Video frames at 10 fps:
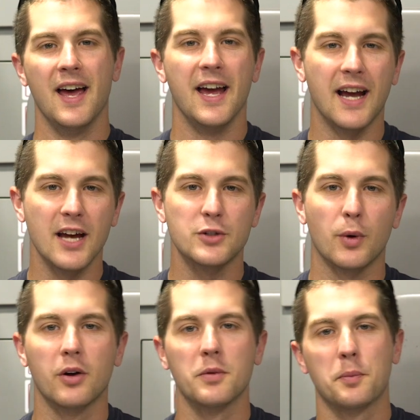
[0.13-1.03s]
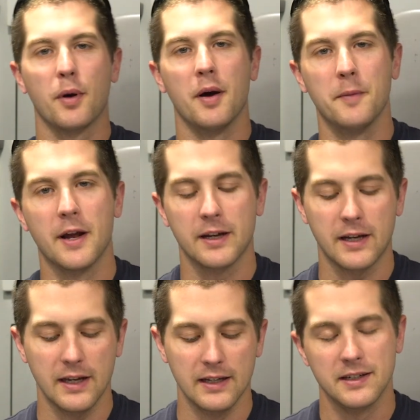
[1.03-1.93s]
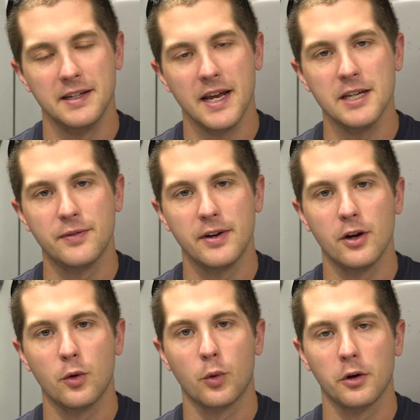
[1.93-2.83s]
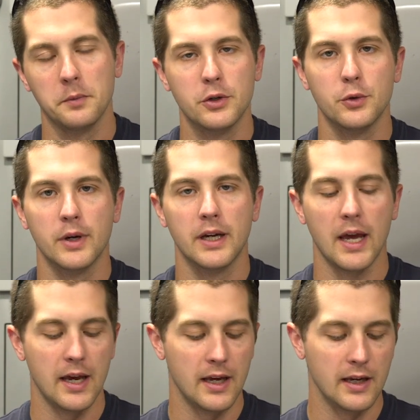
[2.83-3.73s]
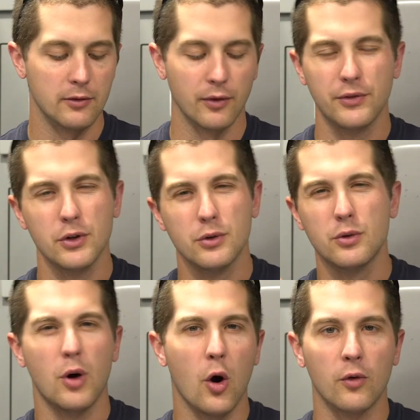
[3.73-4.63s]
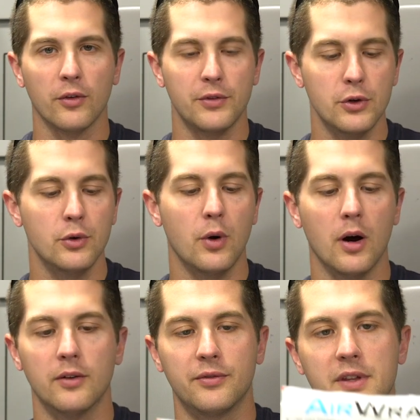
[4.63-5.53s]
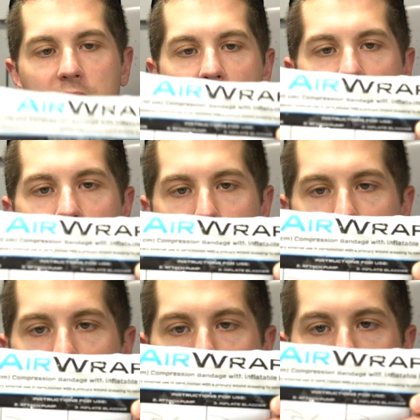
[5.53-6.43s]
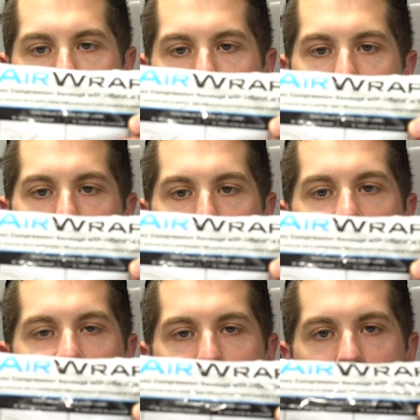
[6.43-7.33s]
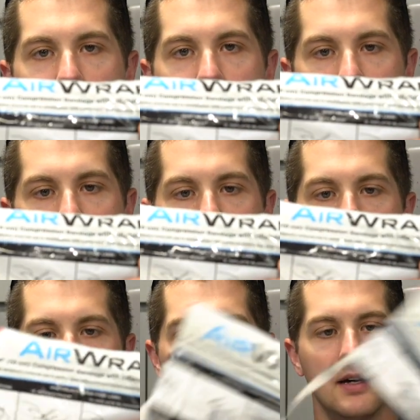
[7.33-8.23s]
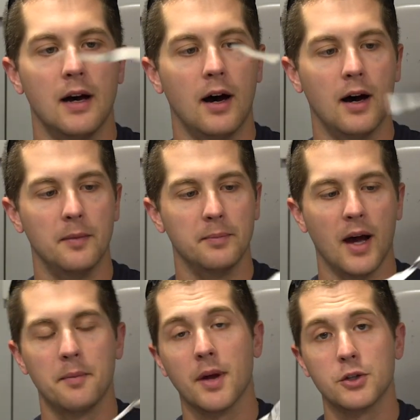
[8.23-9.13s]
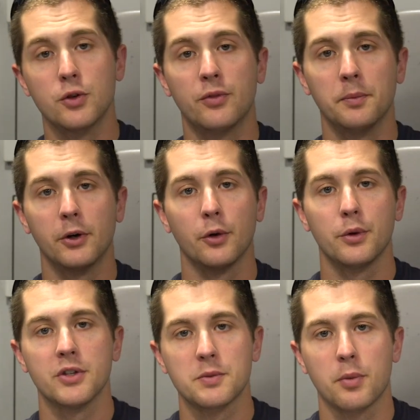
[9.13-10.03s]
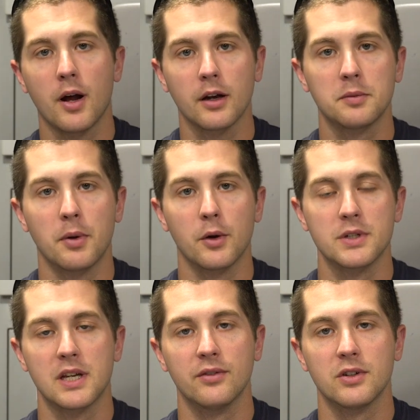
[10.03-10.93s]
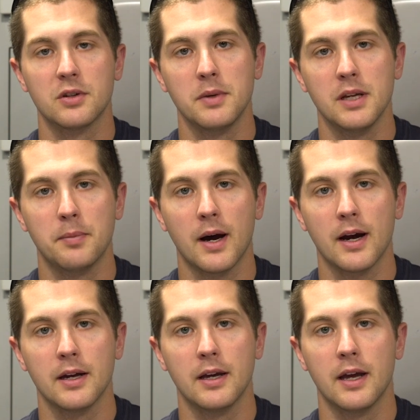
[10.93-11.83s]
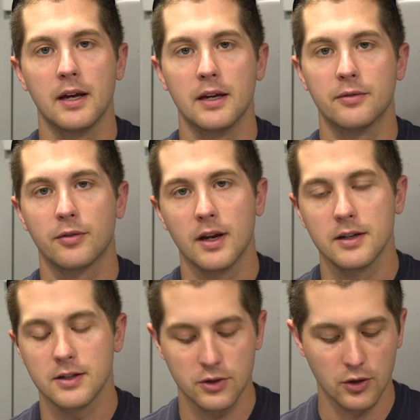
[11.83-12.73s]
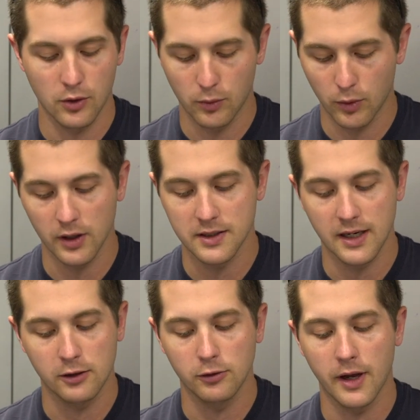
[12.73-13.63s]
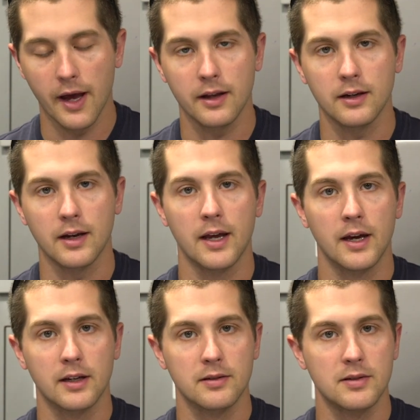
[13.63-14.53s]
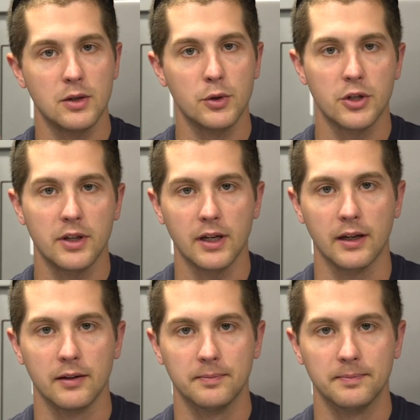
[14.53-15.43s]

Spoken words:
Hey guys, welcome to Prep Medic. In today's video, we're going to be doing a review overview of the AirWrap by Rev Medics. I'm not too familiar with this product, but it was given to me by a friend, so we're going to take a look at it and see what you think.